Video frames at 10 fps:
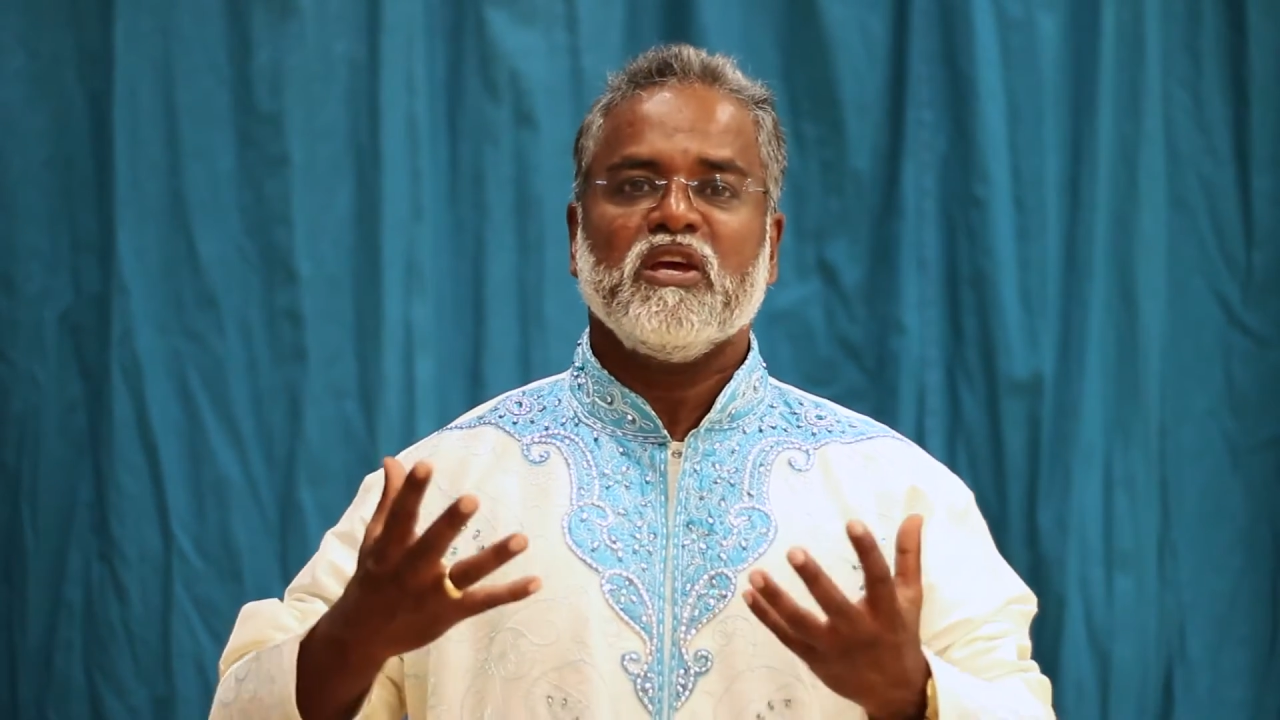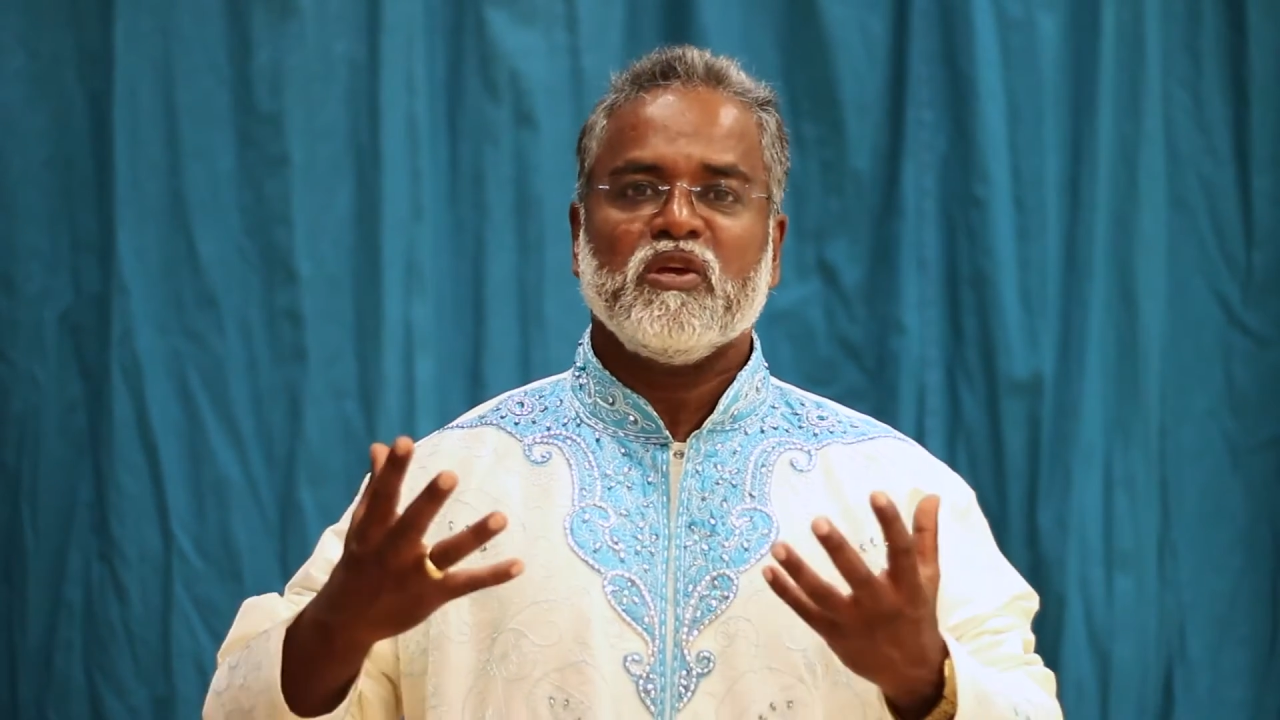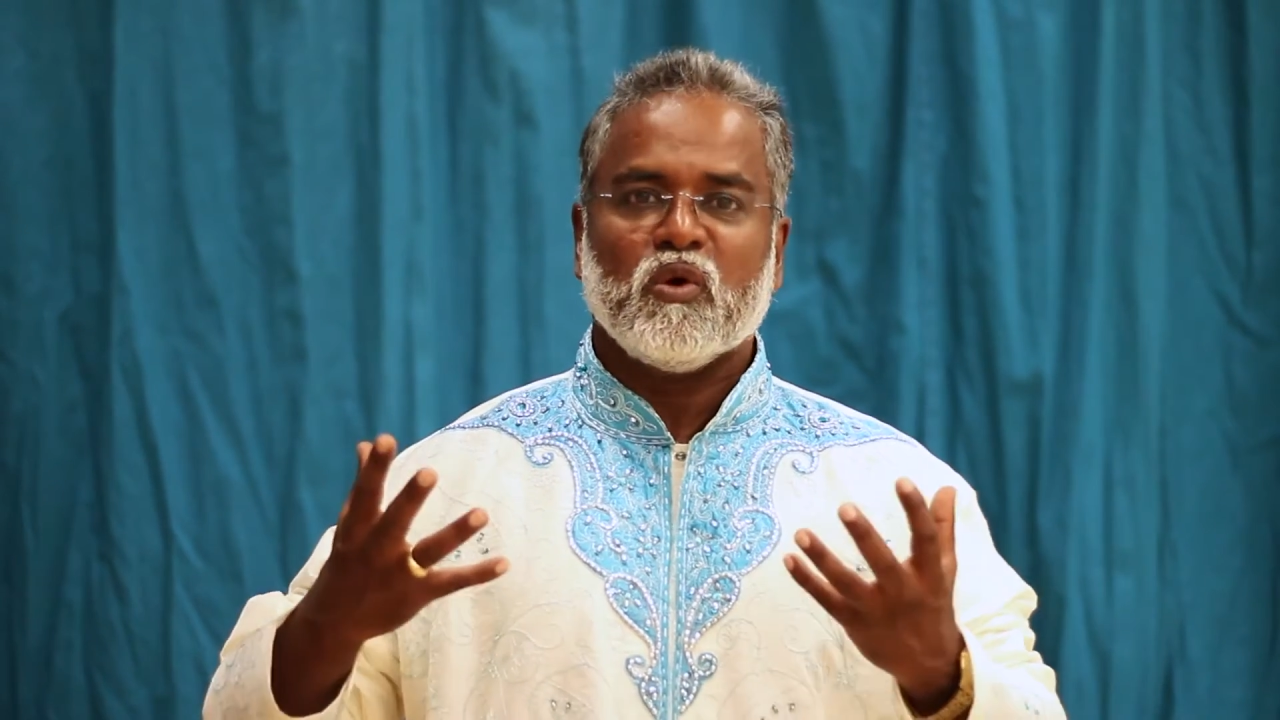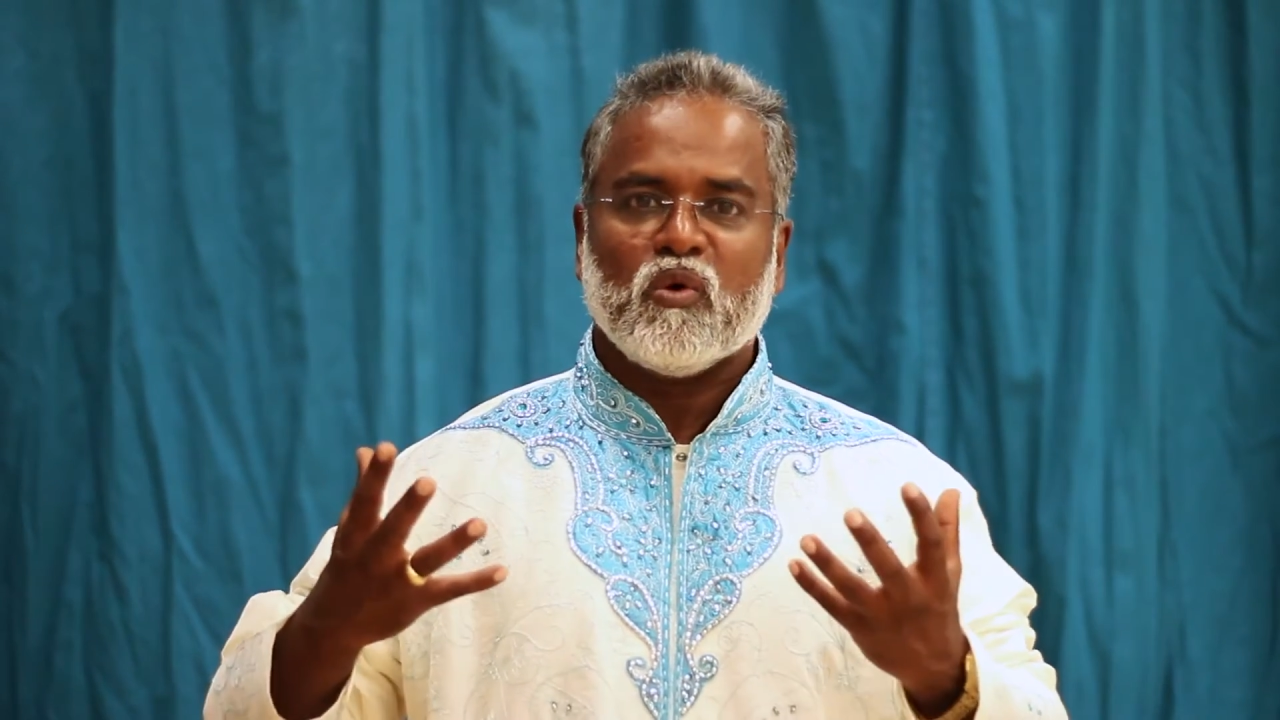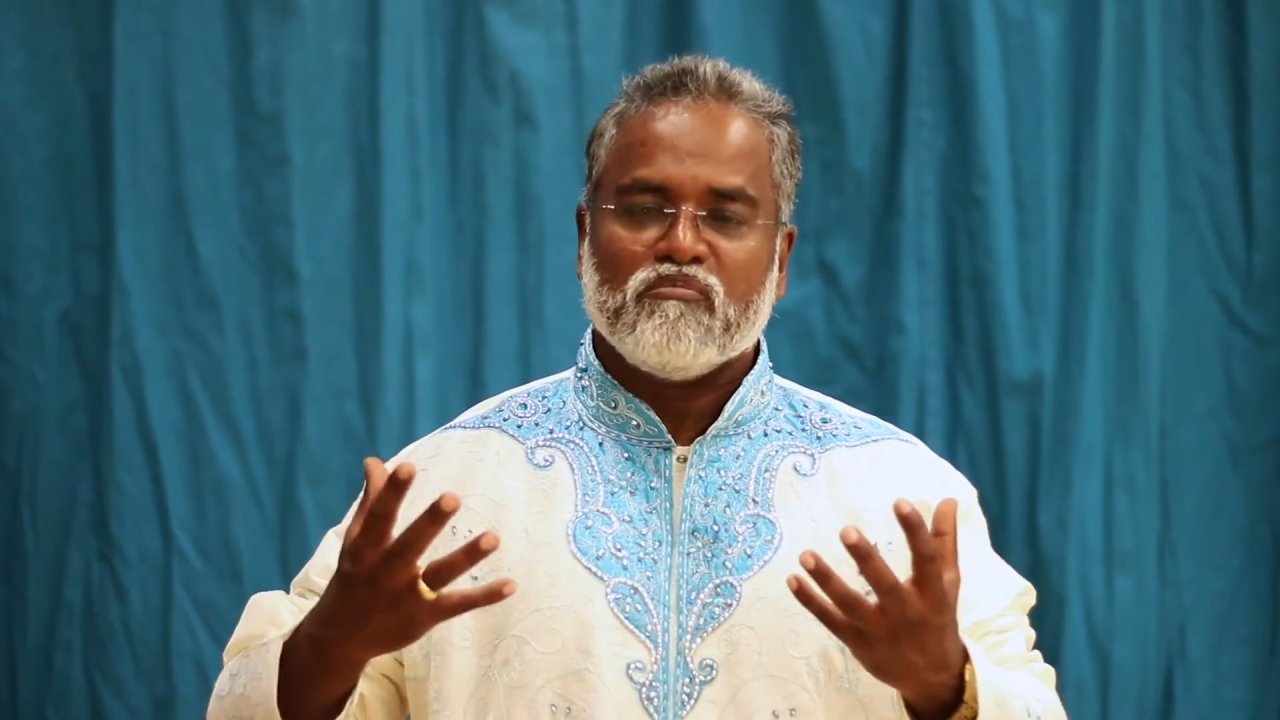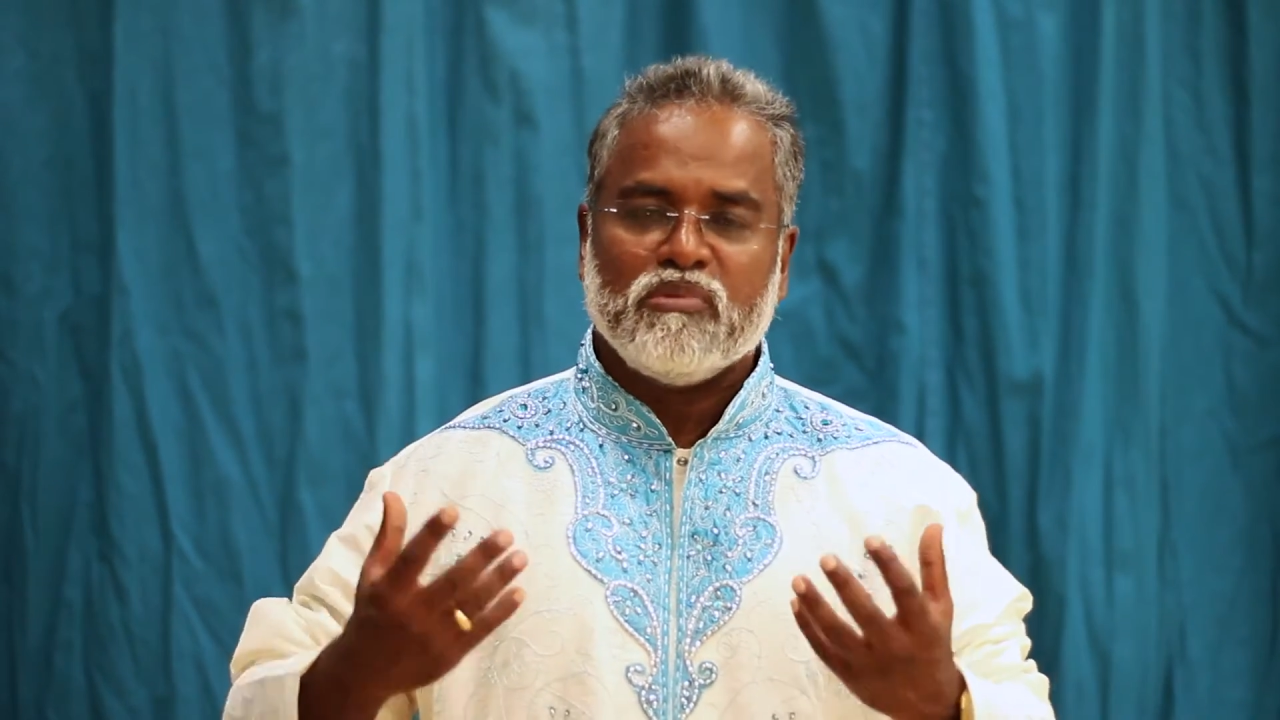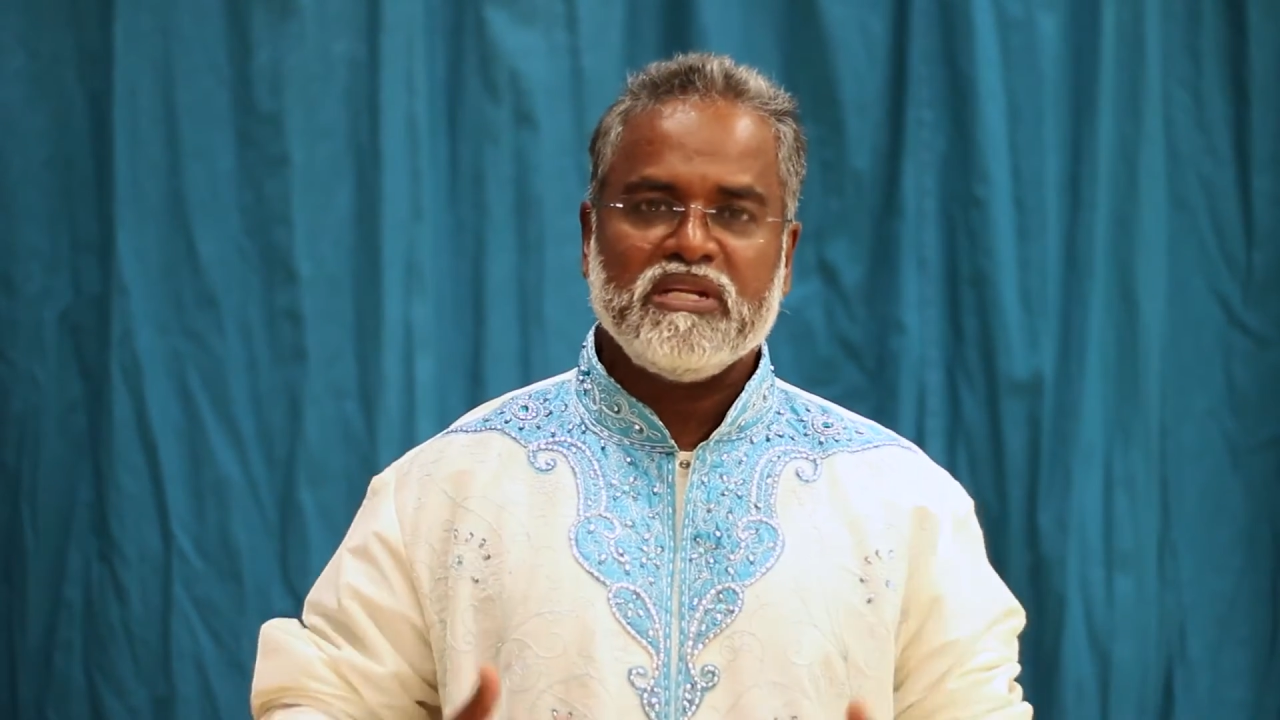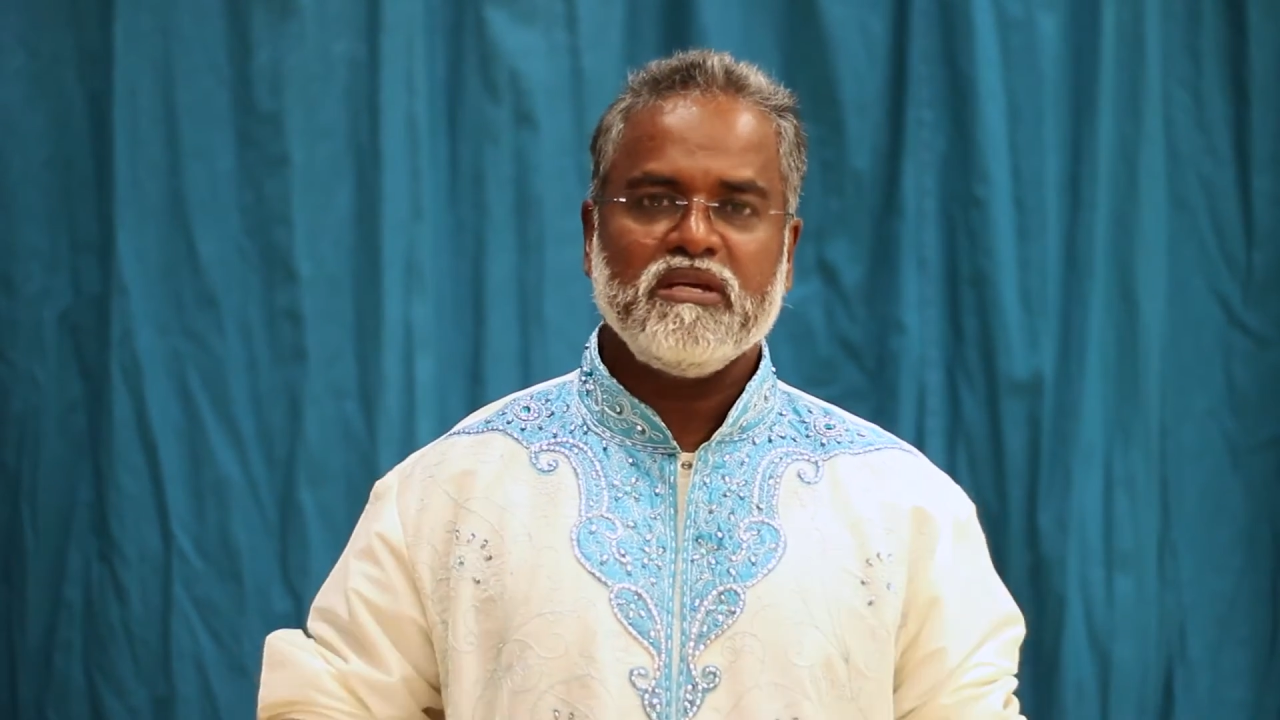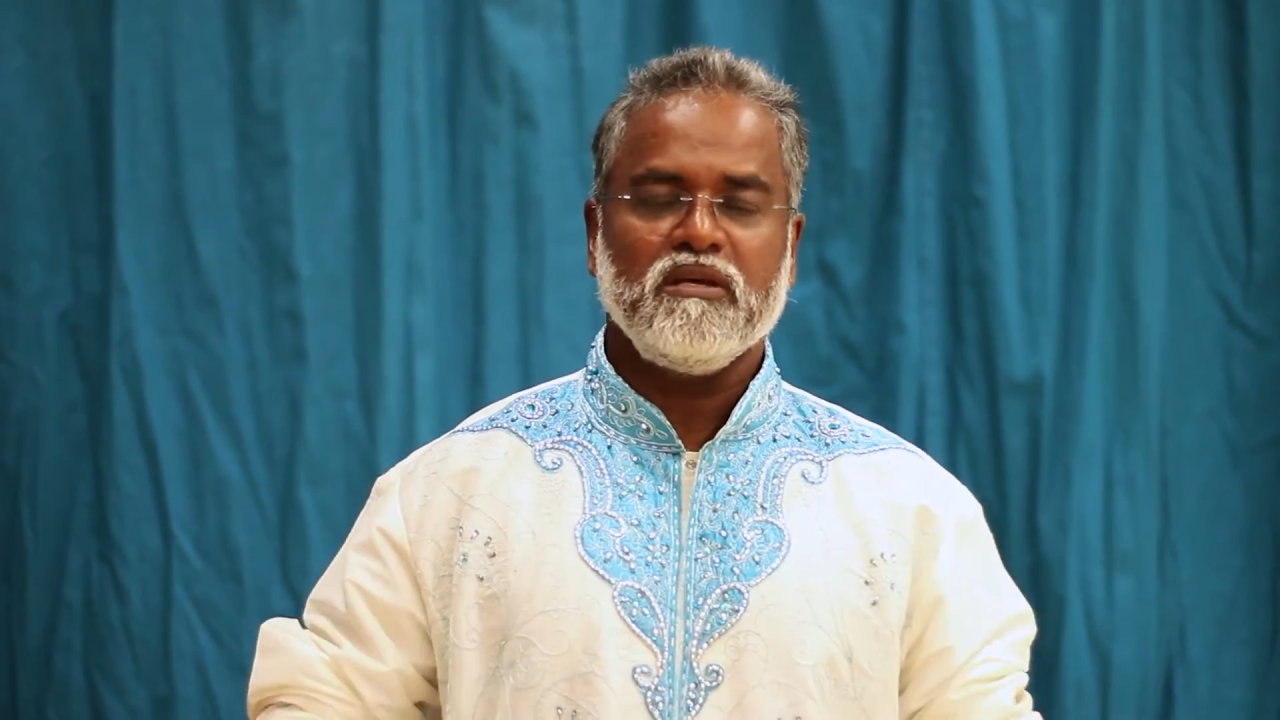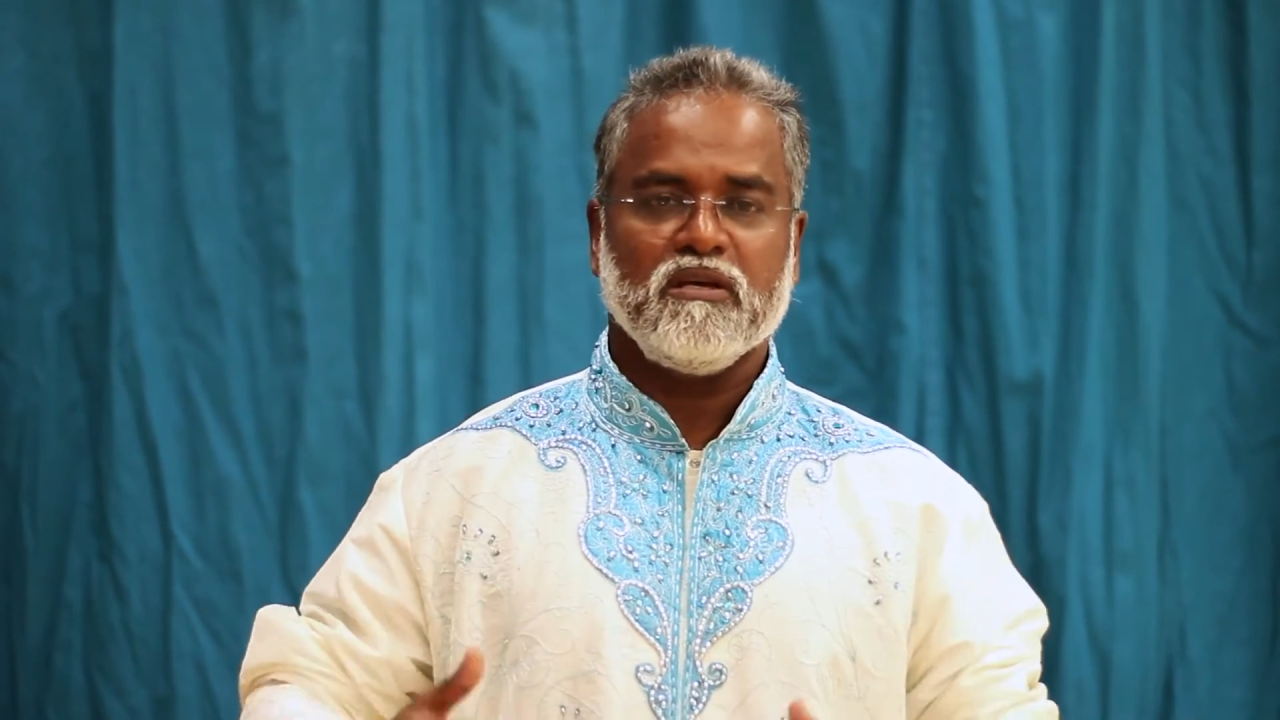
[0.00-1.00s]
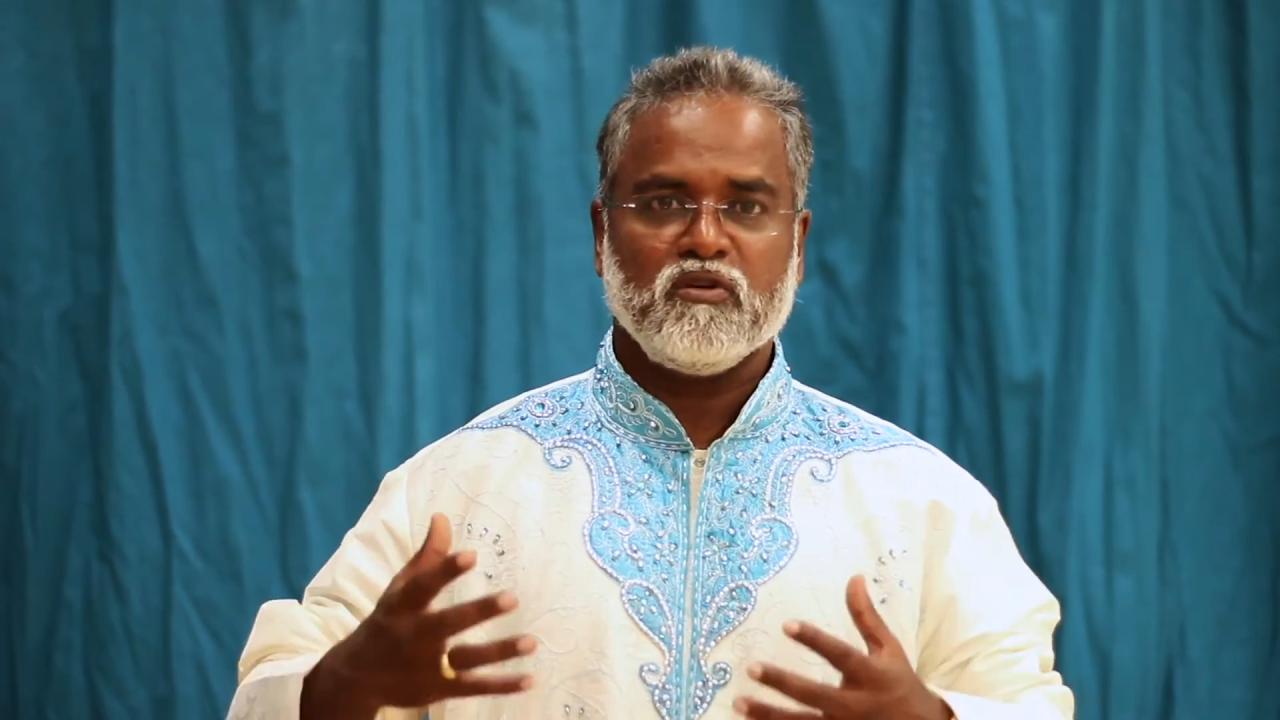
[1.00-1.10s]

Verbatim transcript: your body,